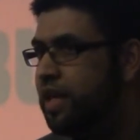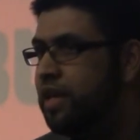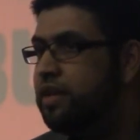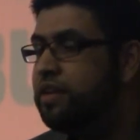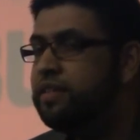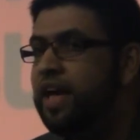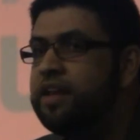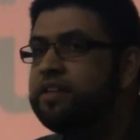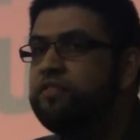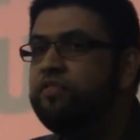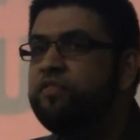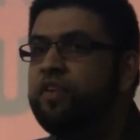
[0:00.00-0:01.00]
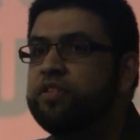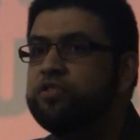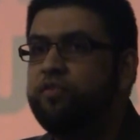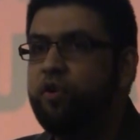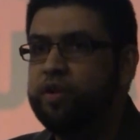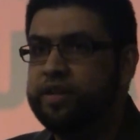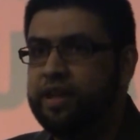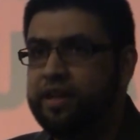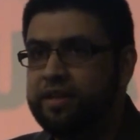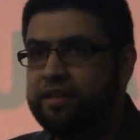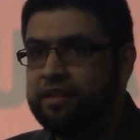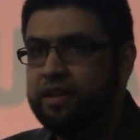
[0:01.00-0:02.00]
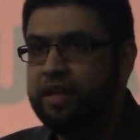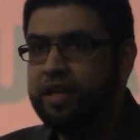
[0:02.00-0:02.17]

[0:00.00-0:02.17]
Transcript: he stands in front of Hussain